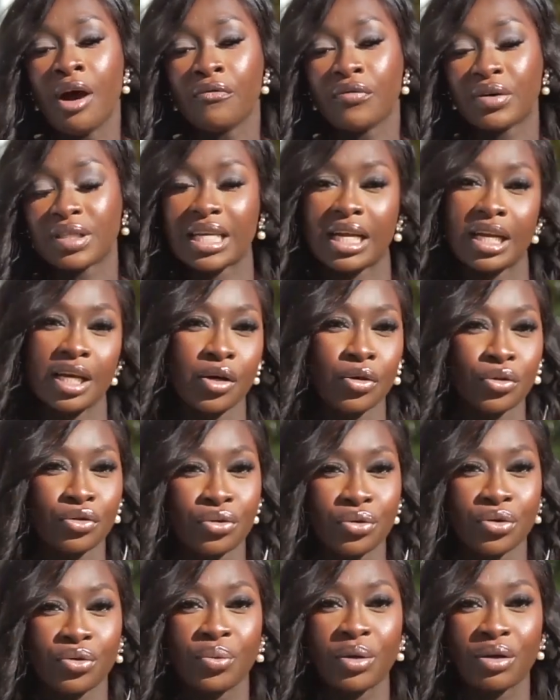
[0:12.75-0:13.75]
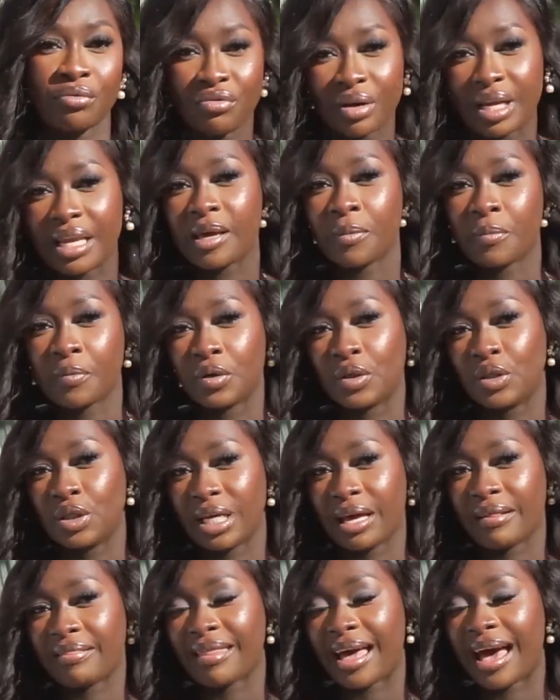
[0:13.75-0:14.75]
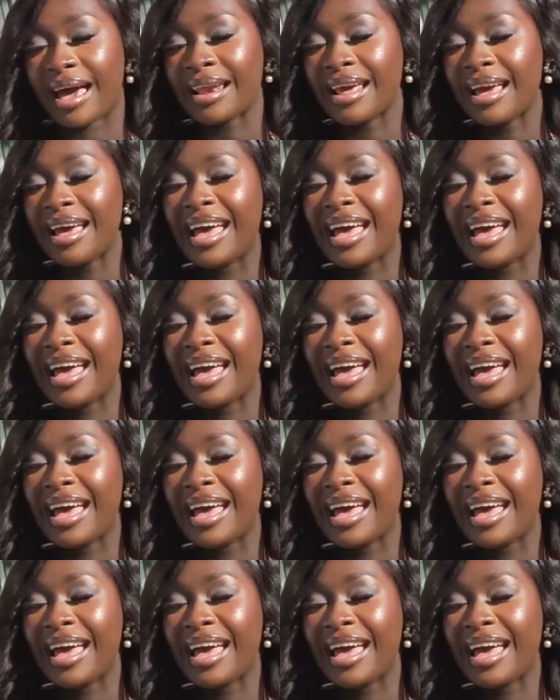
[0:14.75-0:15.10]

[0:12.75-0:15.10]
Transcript: for telling her truth. We really appreciate that.